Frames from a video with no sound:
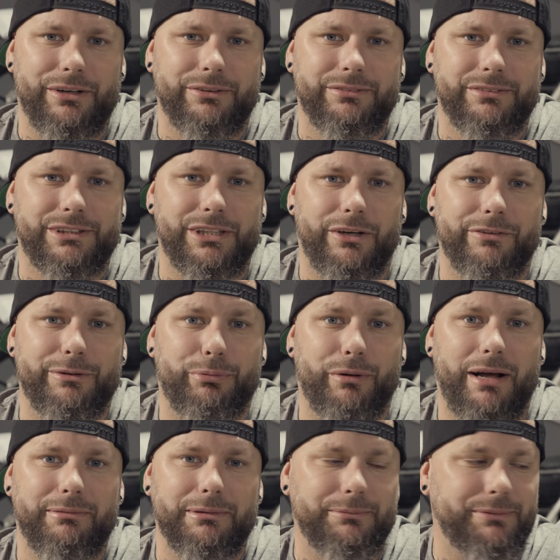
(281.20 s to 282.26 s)
solve the
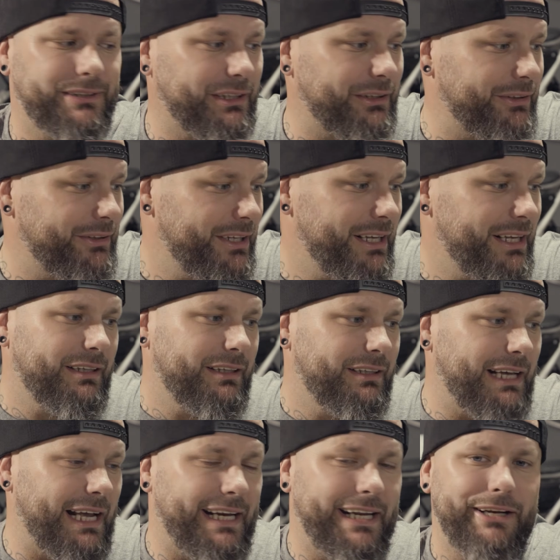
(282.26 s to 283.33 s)
problem. So
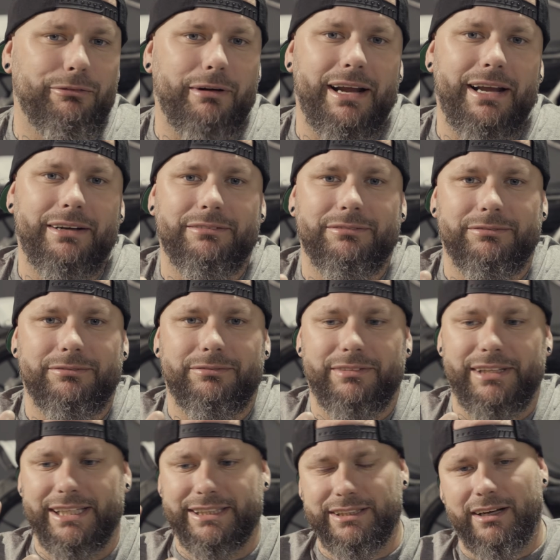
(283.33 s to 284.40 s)
at any rate,
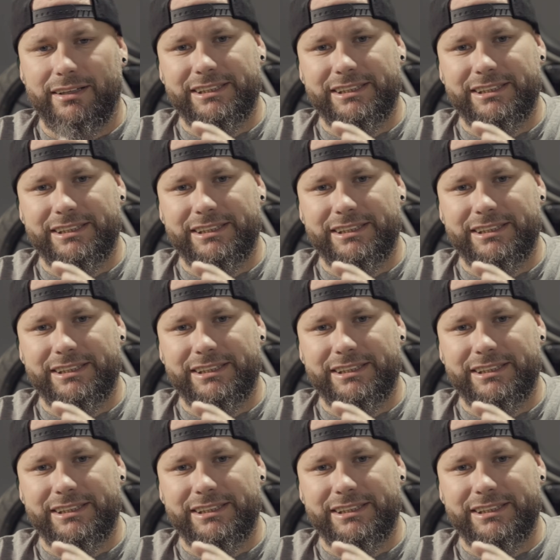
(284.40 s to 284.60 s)
the exhaust